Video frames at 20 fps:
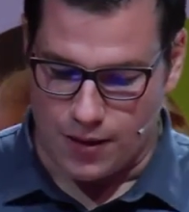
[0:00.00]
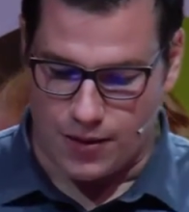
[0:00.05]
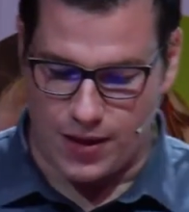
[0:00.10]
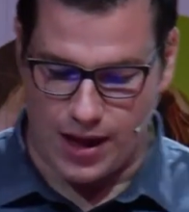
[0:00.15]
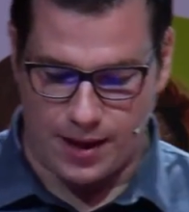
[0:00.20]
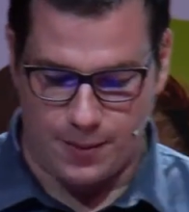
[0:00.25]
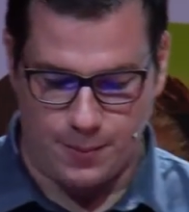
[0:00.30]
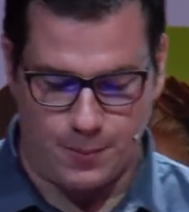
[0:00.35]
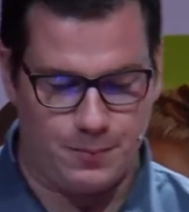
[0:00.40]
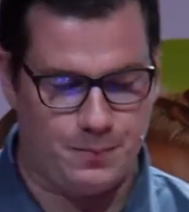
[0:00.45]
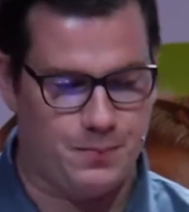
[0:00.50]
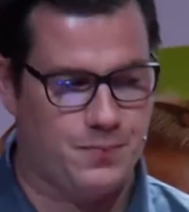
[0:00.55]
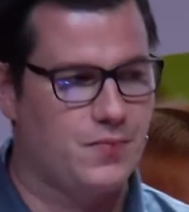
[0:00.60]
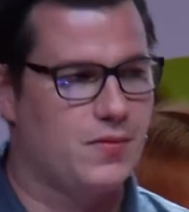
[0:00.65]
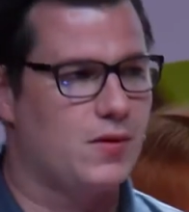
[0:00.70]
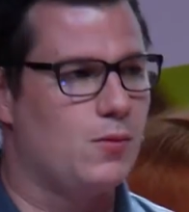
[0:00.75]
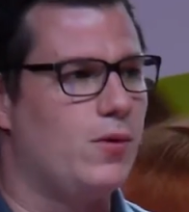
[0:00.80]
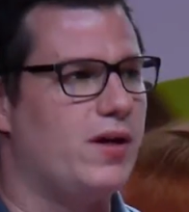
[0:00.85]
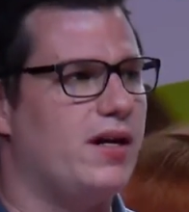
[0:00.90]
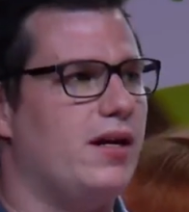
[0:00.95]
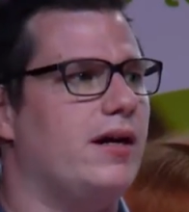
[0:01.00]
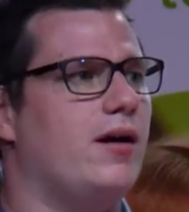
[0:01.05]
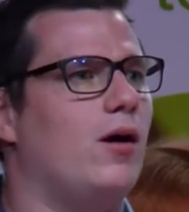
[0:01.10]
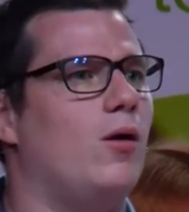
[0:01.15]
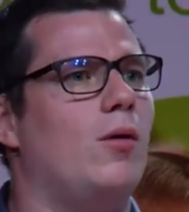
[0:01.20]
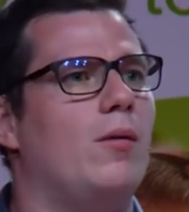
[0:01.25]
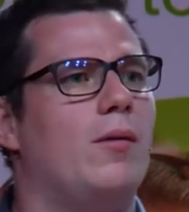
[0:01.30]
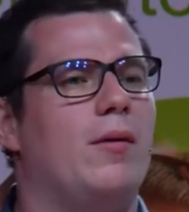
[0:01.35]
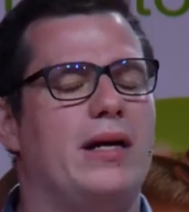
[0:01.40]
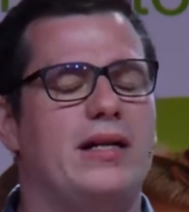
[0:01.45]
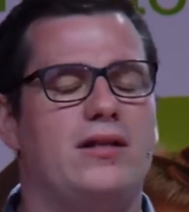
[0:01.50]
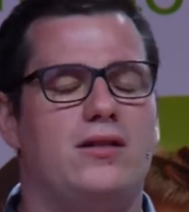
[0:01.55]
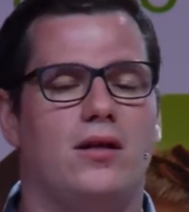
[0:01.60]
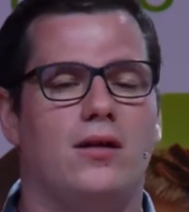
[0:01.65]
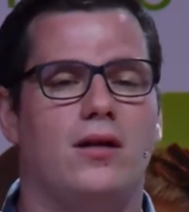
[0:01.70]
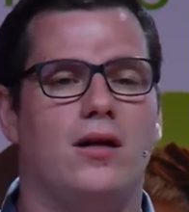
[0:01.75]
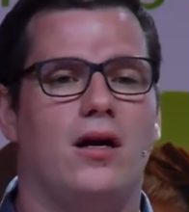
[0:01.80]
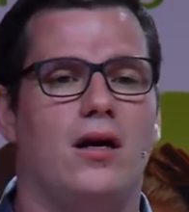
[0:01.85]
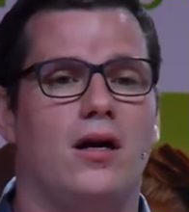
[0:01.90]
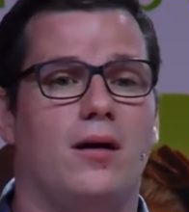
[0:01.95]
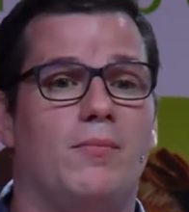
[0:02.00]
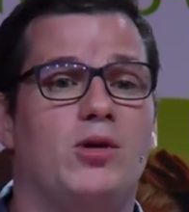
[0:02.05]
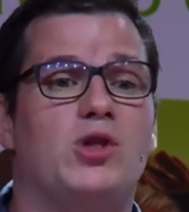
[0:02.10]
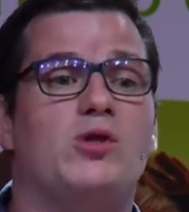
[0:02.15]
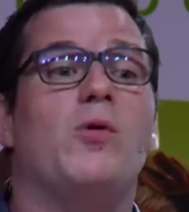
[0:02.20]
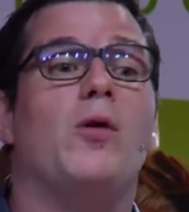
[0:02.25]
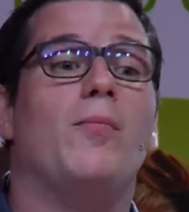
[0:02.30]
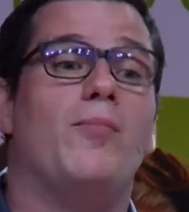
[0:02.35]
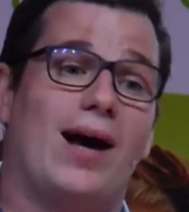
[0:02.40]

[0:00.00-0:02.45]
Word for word: Then we're going to go into the much more